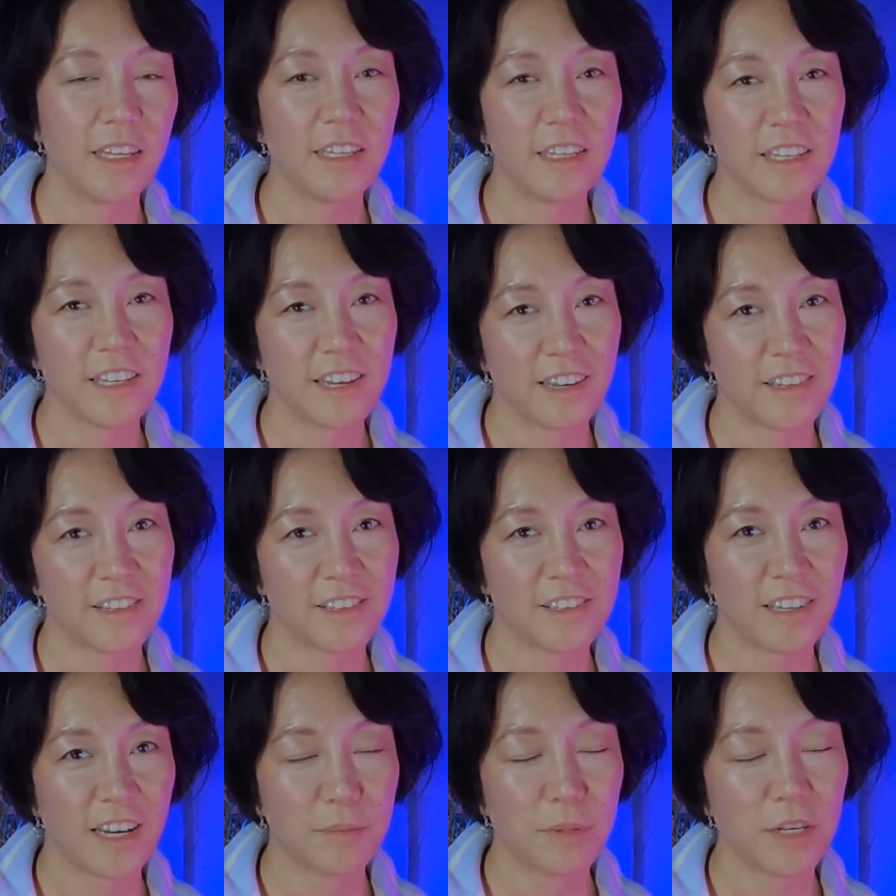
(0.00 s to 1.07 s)
In any case,
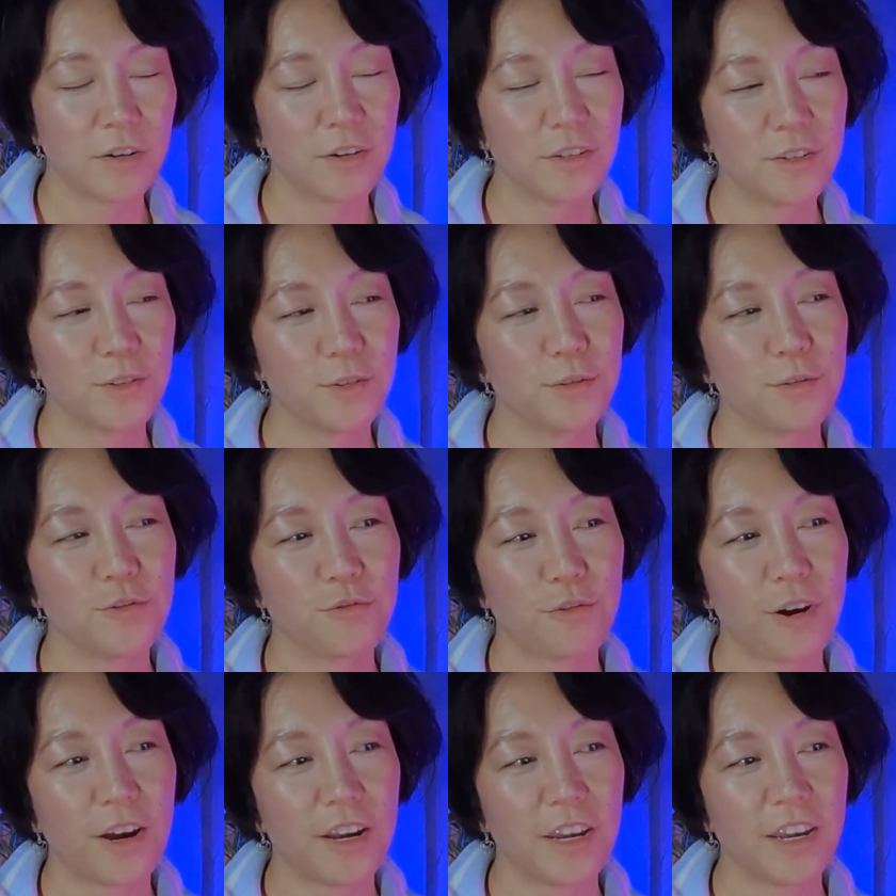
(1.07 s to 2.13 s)
I'm eager to
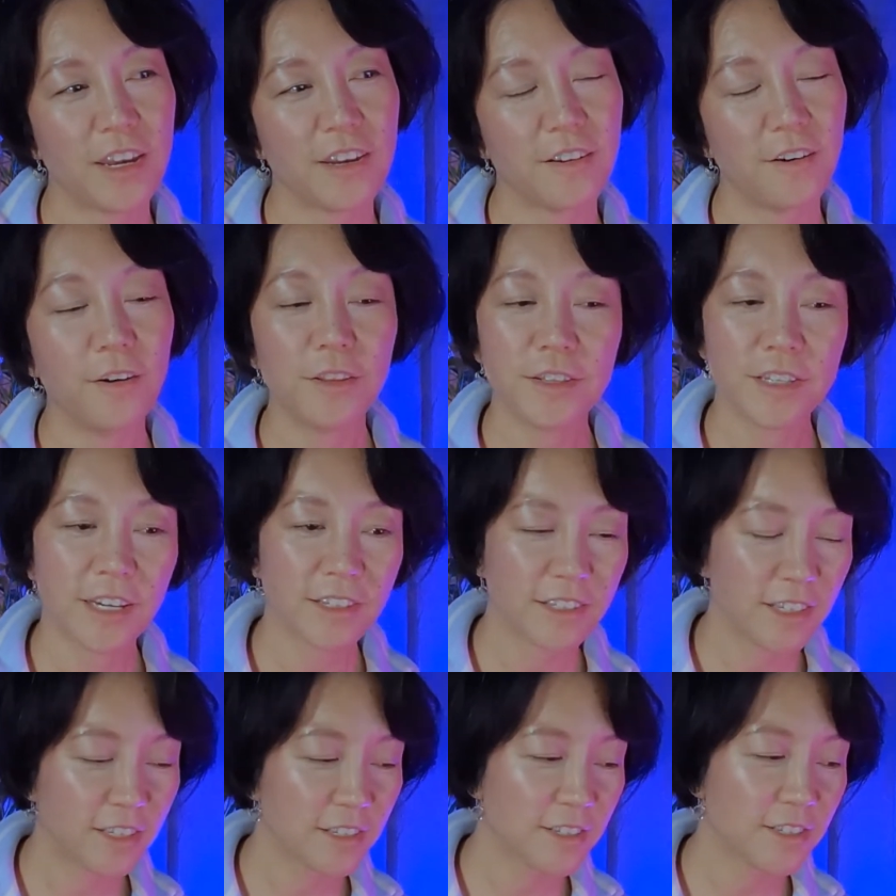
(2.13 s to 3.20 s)
try all the
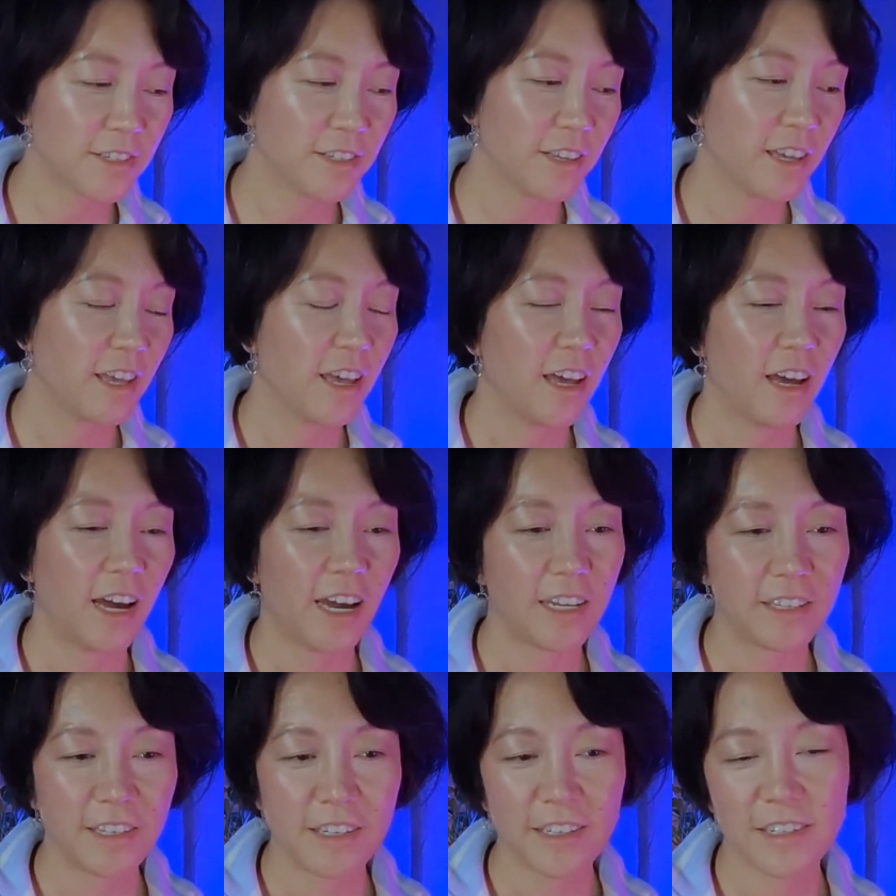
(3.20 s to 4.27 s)
techniques,
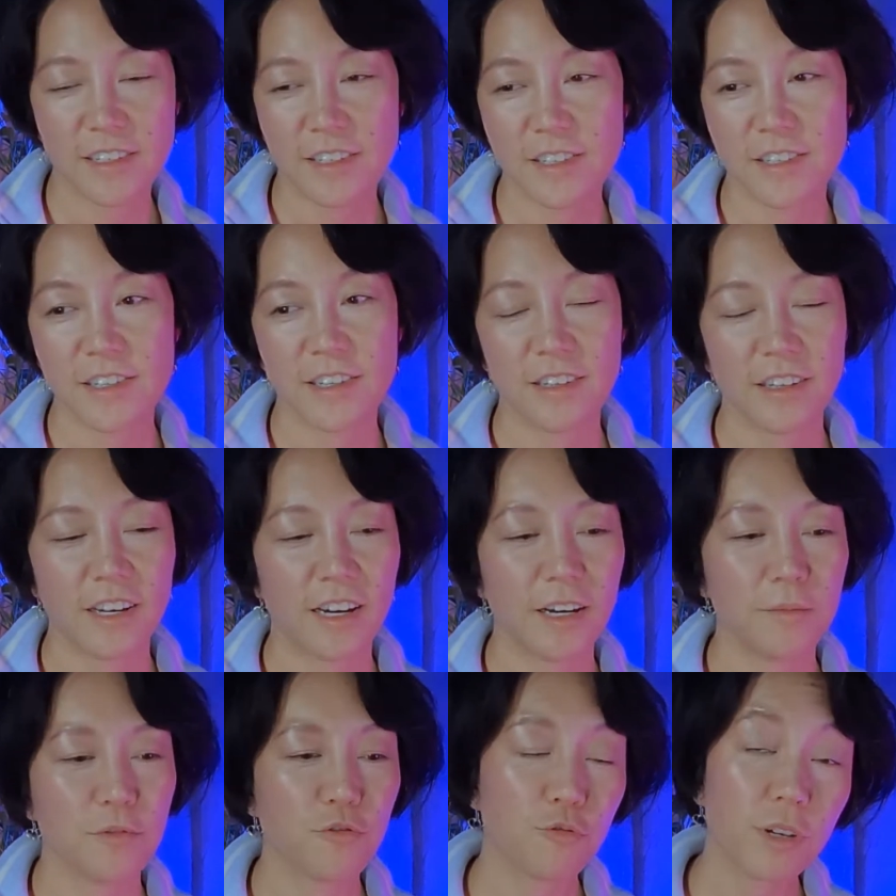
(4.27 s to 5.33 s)
ideas,
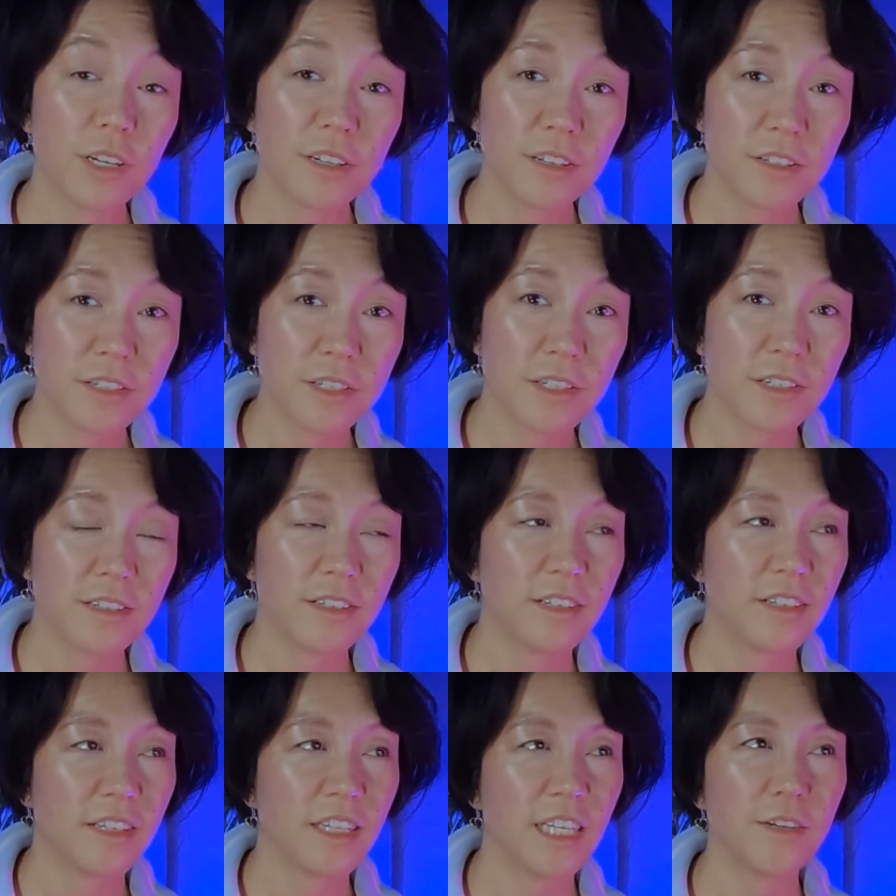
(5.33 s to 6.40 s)
drills,
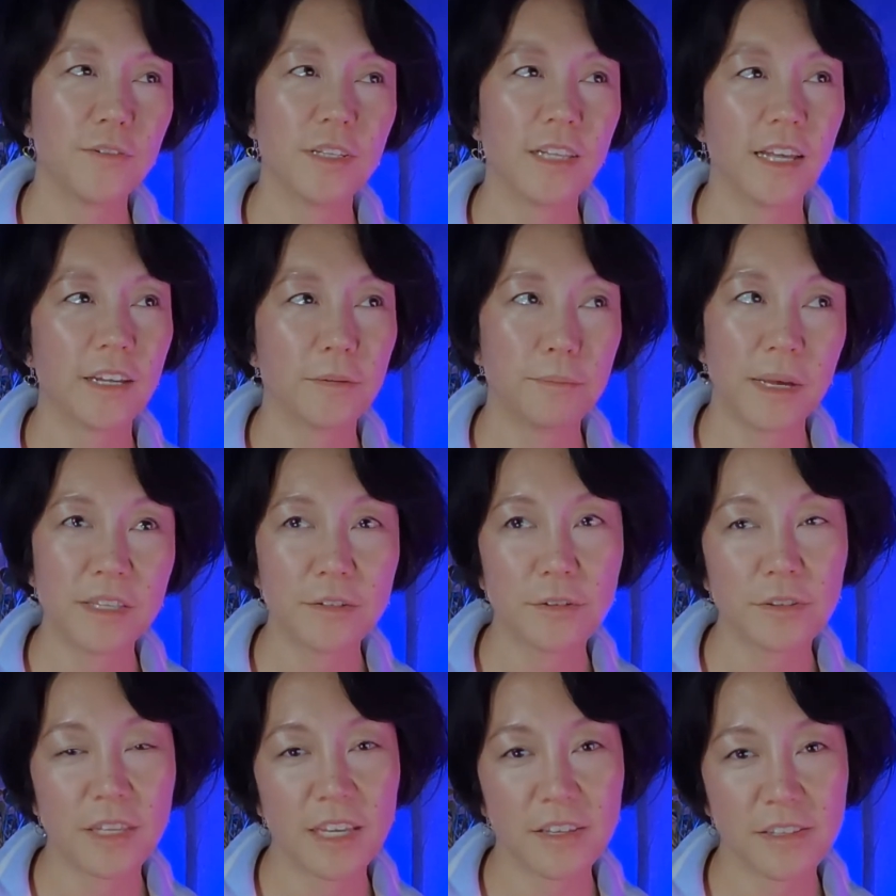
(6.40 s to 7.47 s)
even a lot of
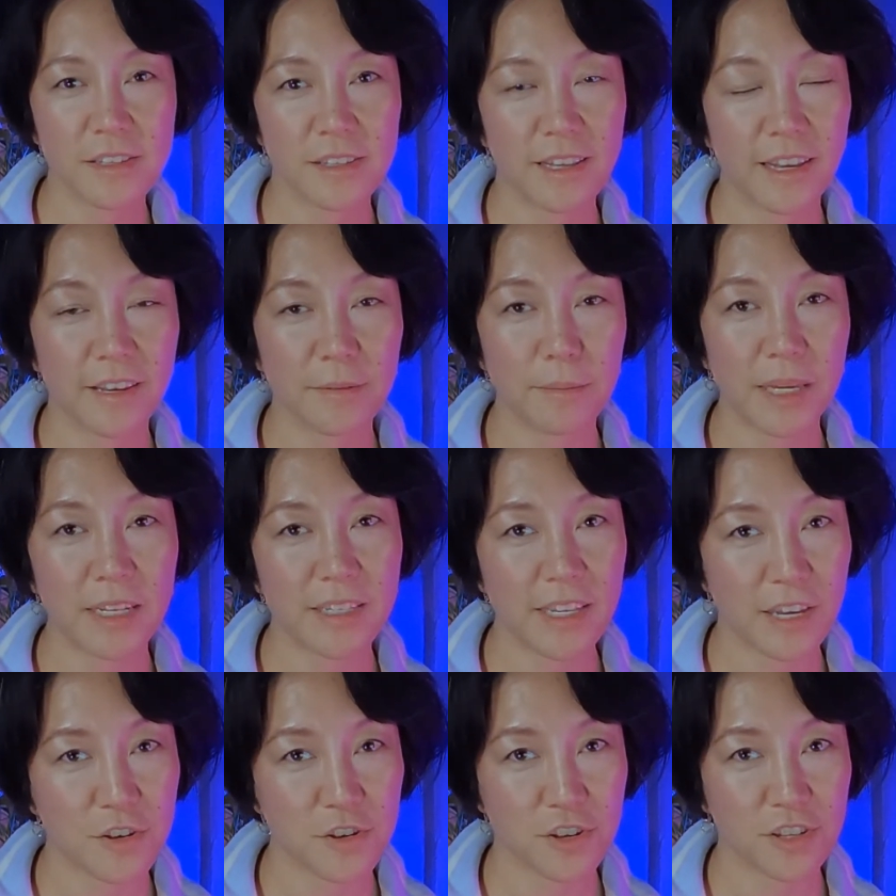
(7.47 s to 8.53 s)
mental things like
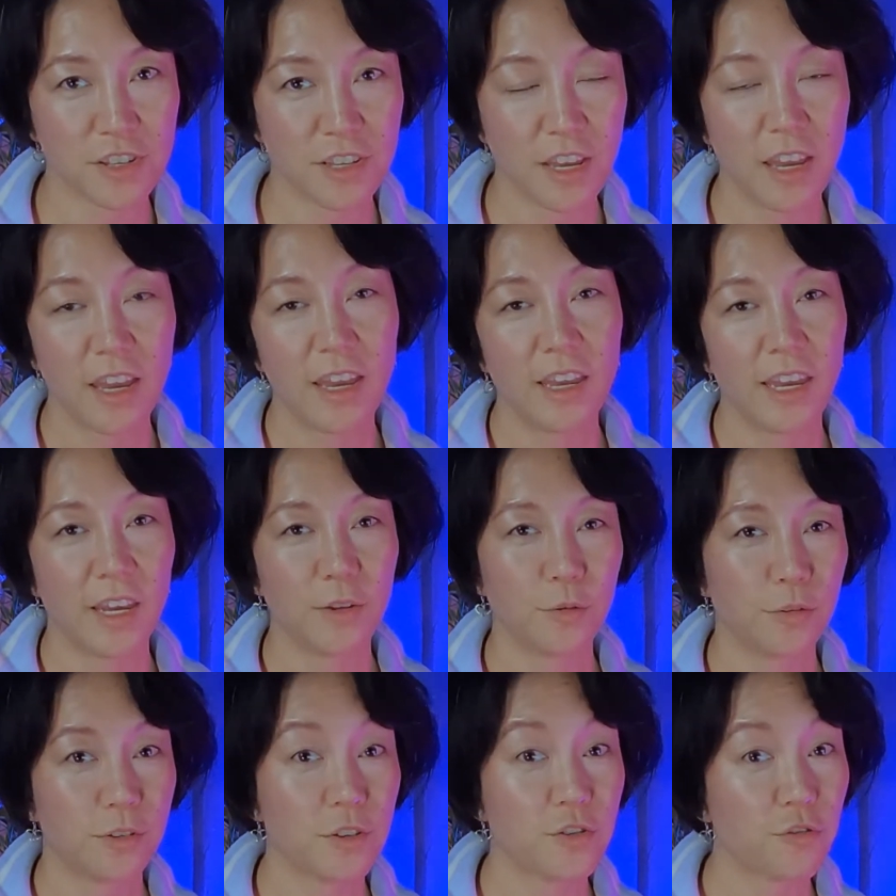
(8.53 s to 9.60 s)
meditation in
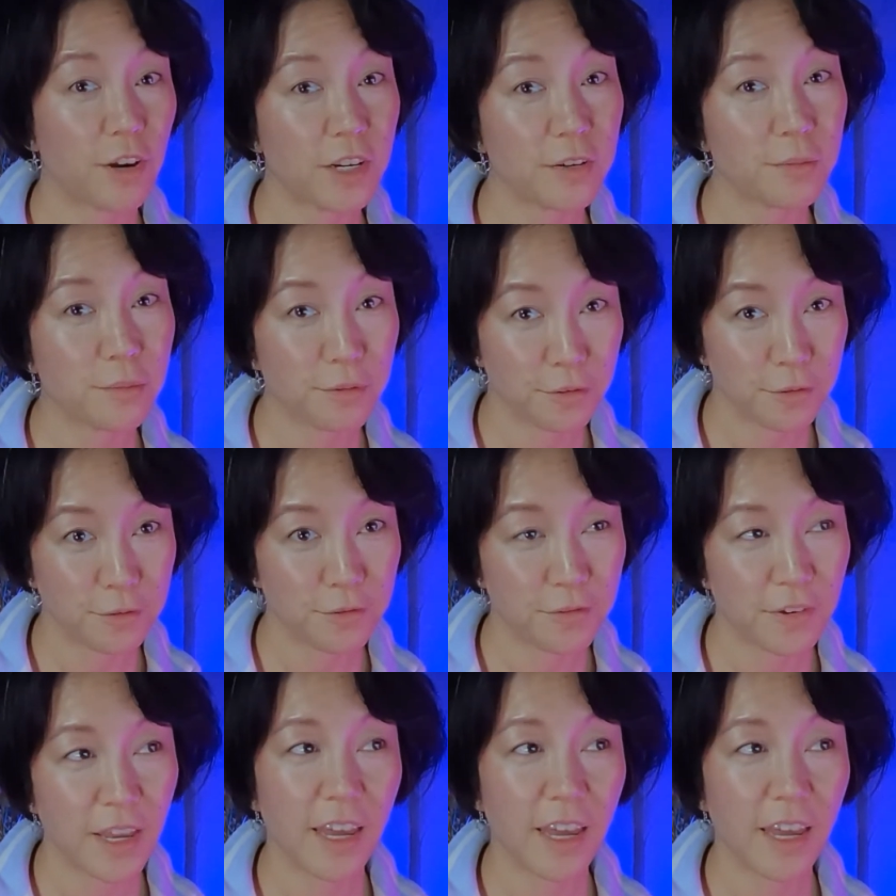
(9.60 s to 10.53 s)
order to try to improve.